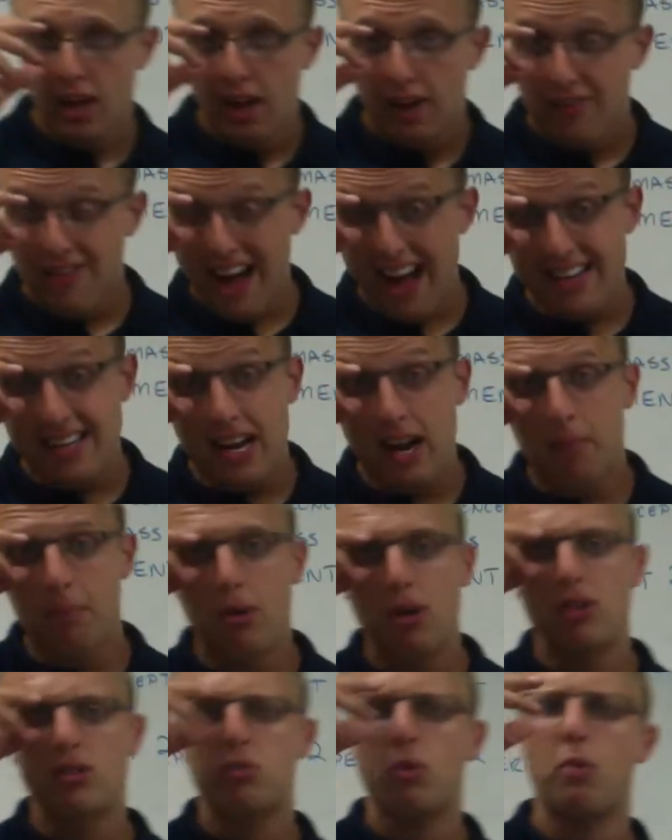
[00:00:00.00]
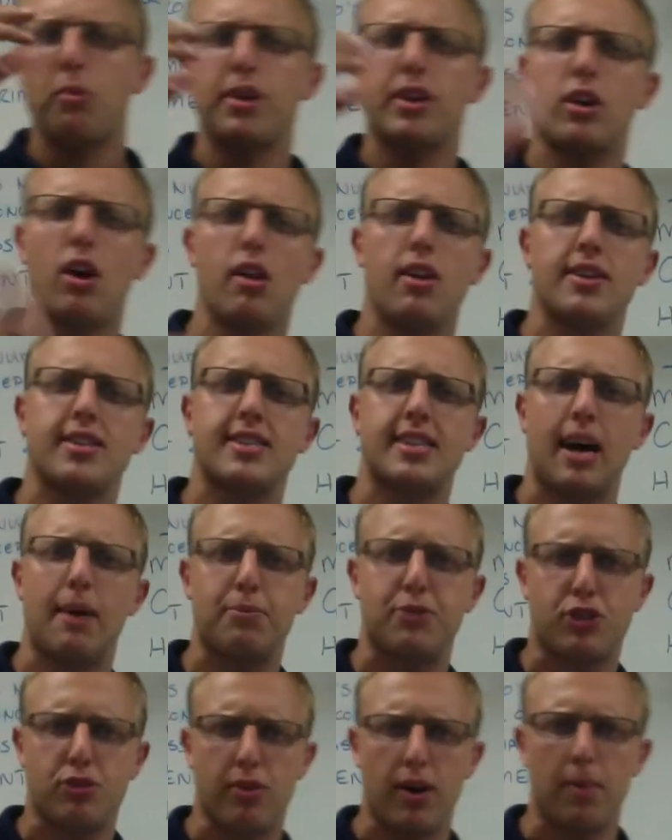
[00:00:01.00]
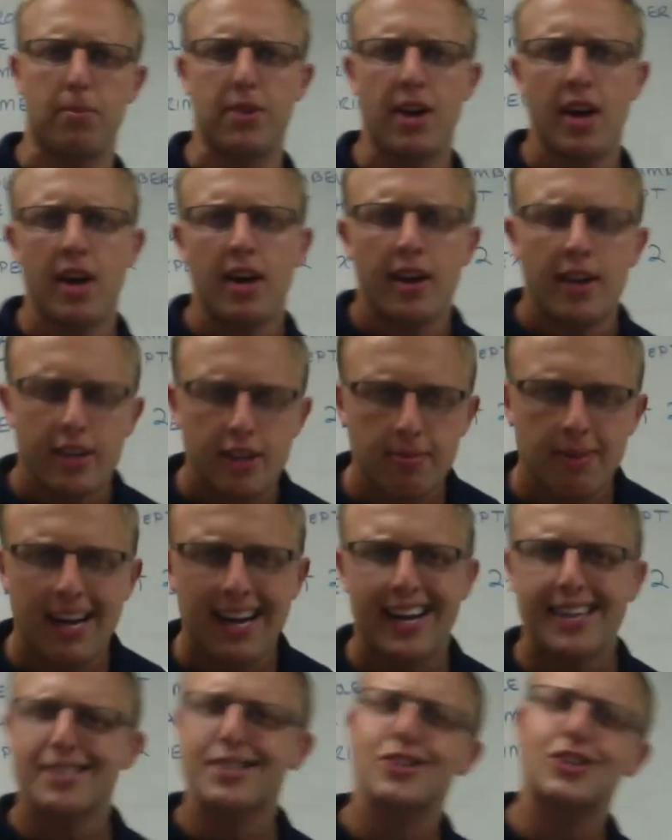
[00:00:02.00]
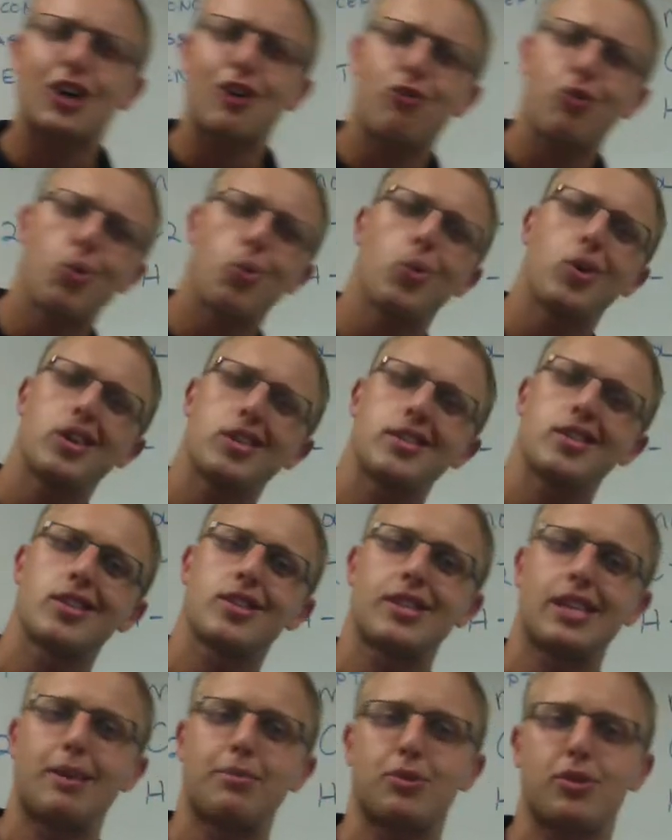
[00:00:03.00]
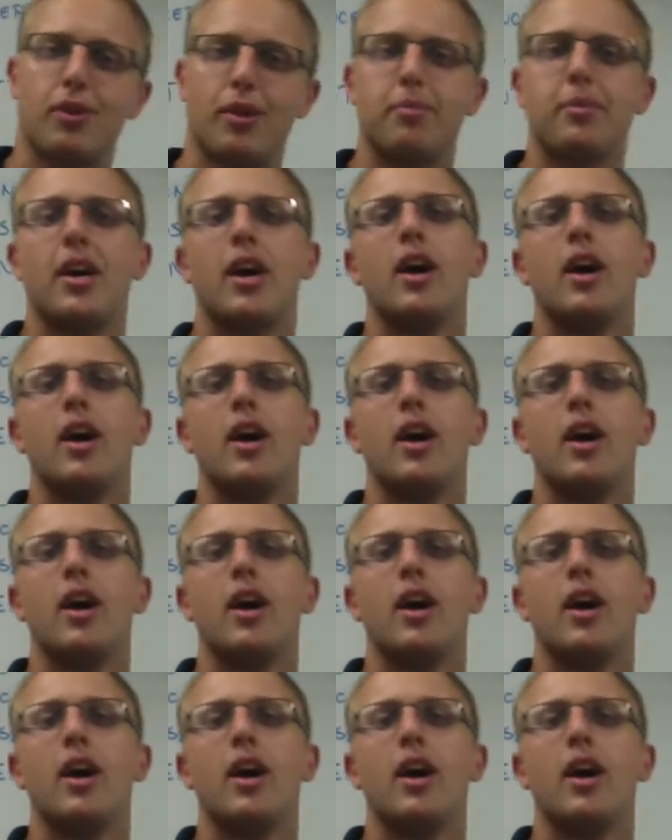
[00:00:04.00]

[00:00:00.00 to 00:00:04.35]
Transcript: that number is what we call a subscript. You might ask yourself, well, what is a subscript?